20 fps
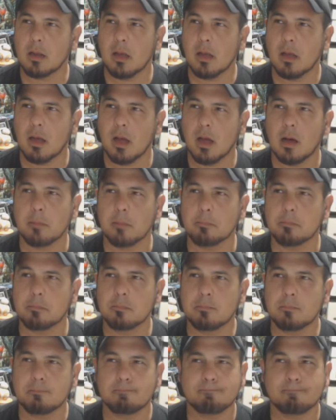I
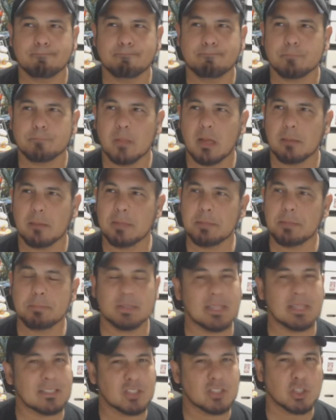mean,
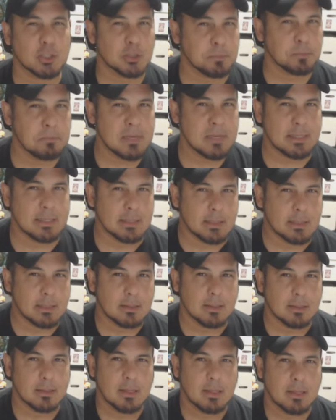but that's just me.
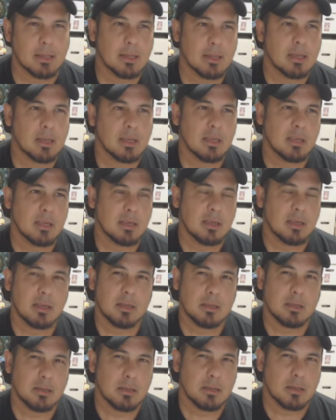
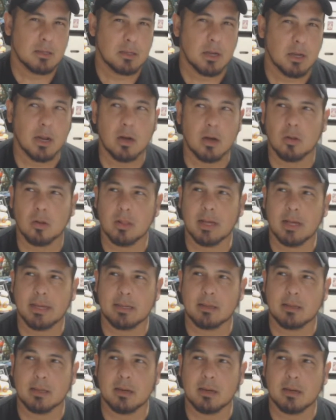You know,
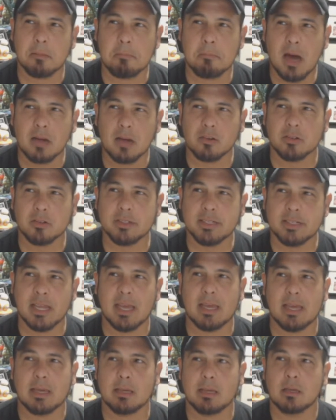like in the modern
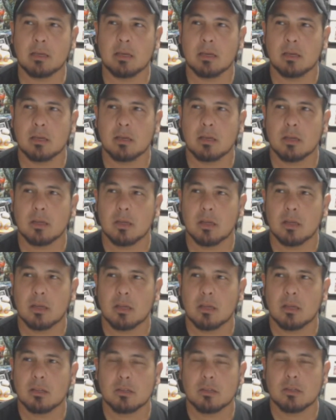day,
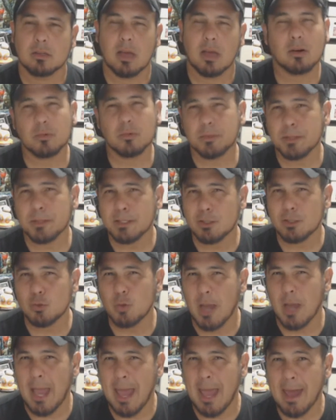I don't think you
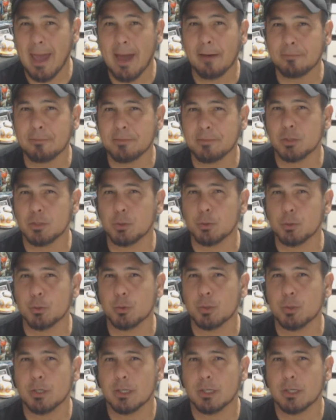have to,